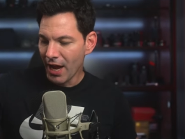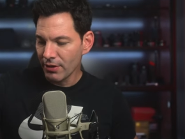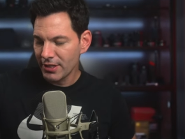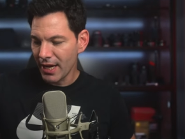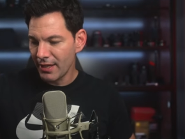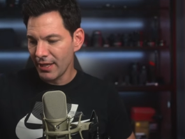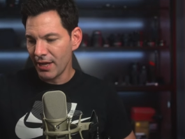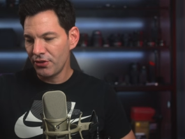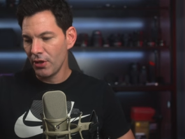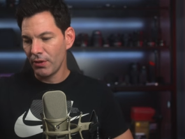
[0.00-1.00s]
Outside of
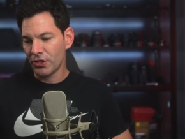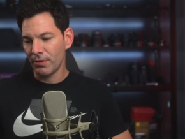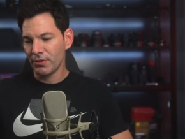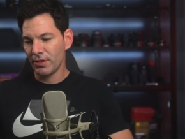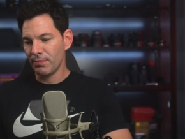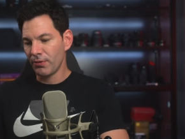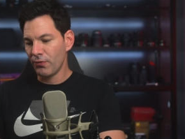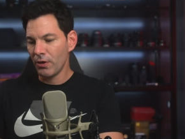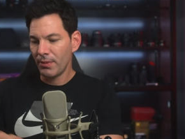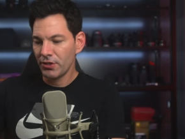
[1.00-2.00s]
that though, in terms of the
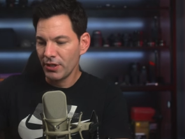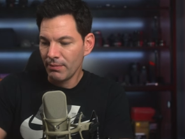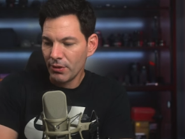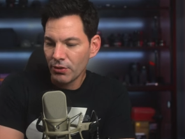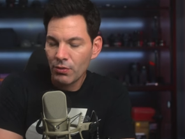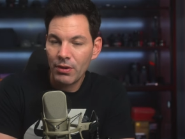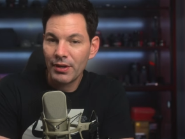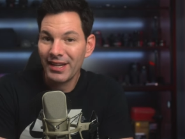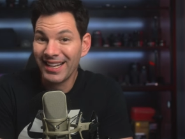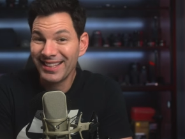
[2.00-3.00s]
performance and build
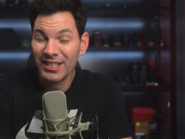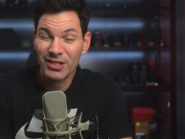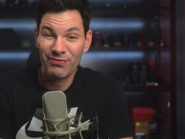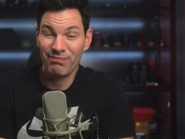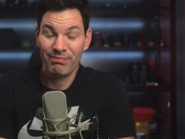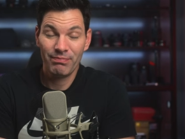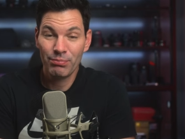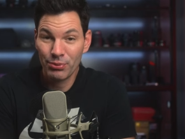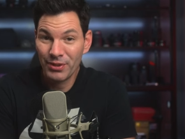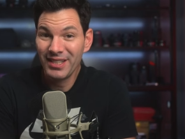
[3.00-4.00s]
quality, I think it's
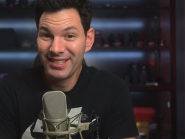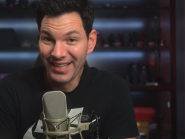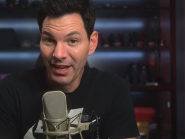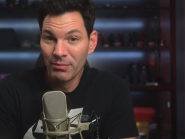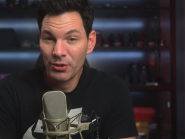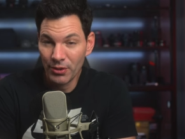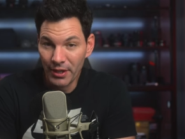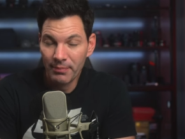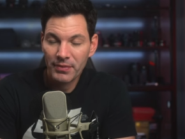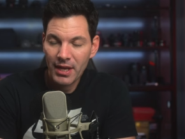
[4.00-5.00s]
pretty damn good.